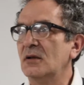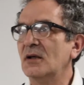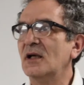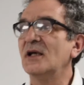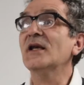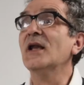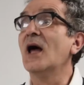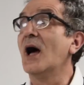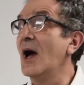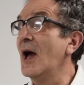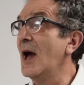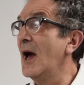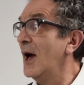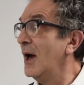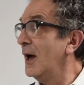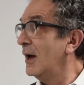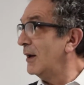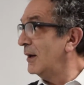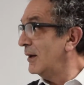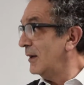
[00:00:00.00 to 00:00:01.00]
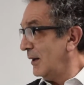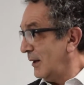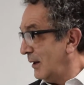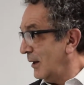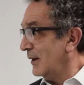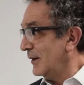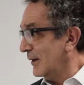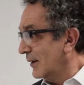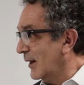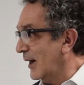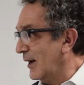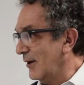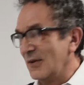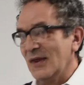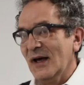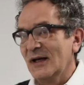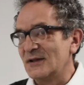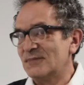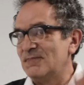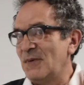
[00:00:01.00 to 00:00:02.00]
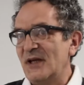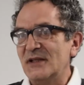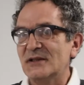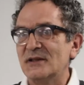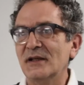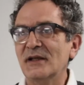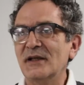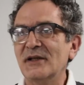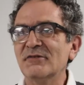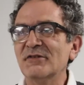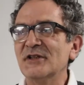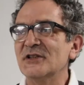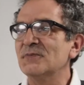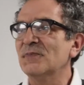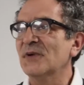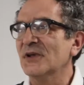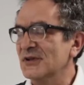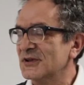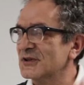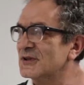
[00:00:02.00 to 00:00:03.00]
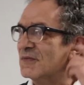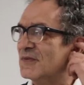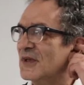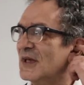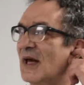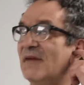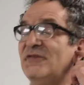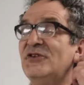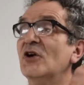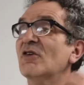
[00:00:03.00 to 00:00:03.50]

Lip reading: liar. You know, that's basically the response of the left.